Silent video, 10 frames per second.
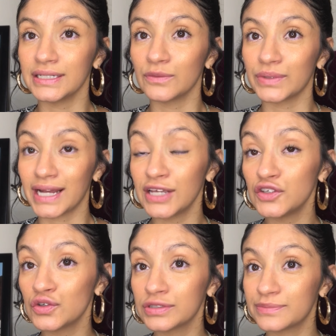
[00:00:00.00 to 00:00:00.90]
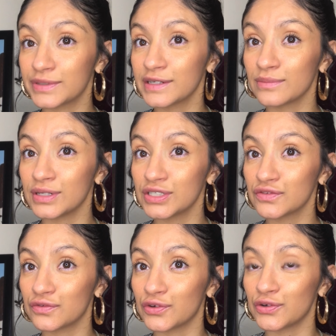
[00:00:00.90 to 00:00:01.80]
what I used pretty much
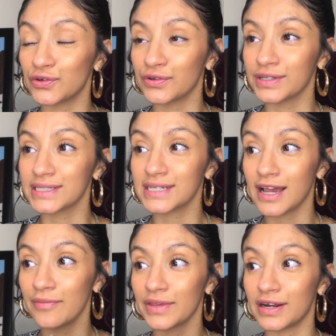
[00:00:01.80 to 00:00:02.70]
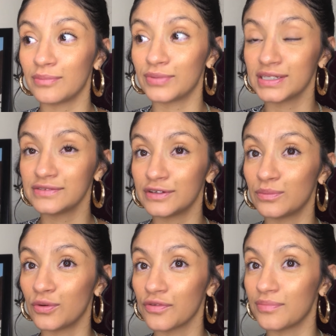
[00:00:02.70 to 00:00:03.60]
for the time that I breastfed
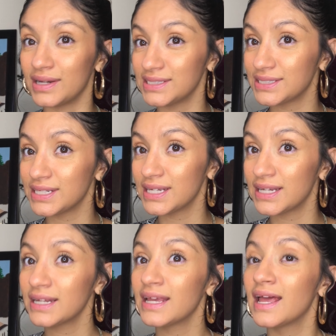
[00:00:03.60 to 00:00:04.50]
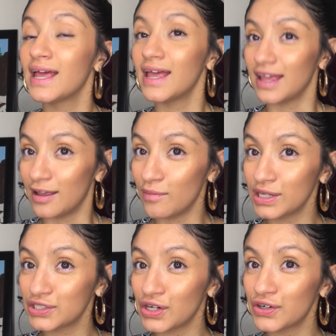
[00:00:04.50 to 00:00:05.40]
both my son and my
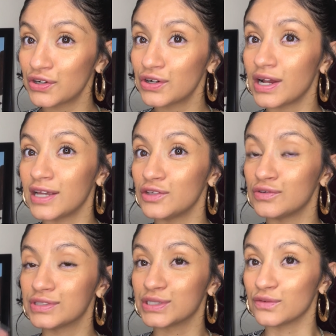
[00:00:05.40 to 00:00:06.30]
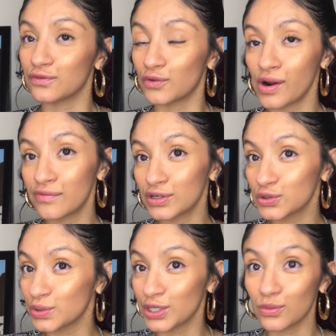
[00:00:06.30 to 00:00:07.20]
daughter, I used the Forever
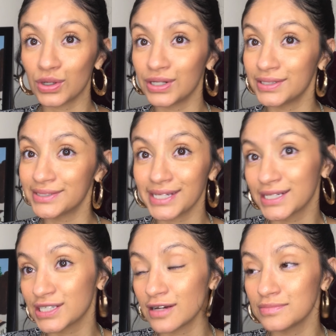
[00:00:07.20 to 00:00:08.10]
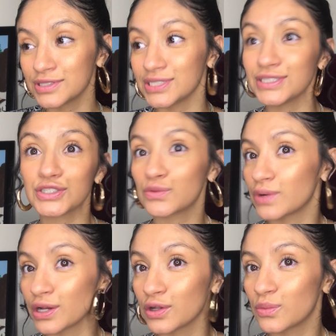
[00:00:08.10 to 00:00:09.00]
21 tank tops, just the
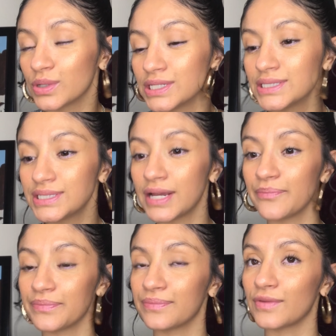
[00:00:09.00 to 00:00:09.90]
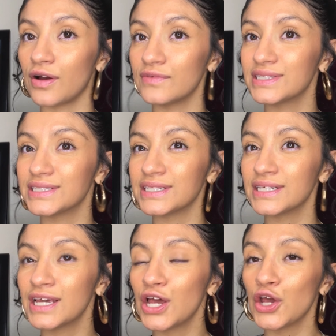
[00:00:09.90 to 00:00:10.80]
regular ones. Obviously
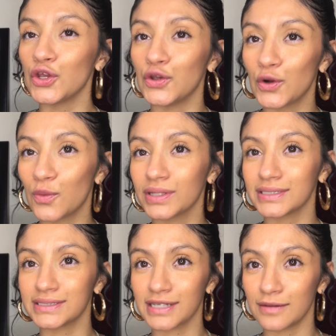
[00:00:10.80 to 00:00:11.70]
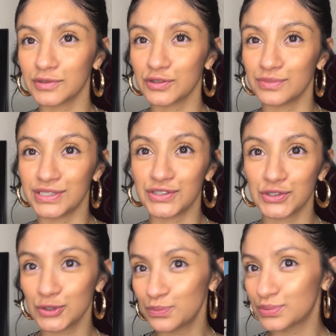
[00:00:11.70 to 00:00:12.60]
you don't want the top to be
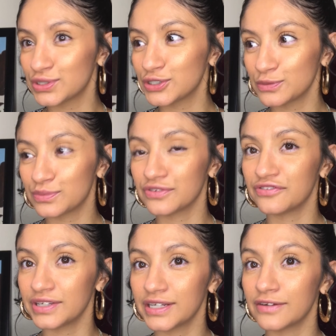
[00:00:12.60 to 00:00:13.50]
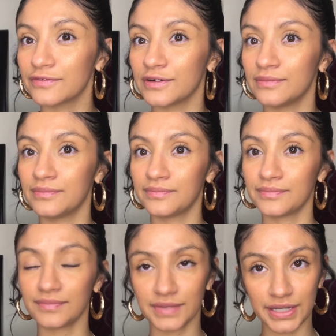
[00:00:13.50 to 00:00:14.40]
super fitted from
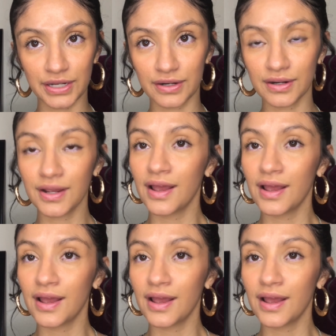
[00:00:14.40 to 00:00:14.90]
here,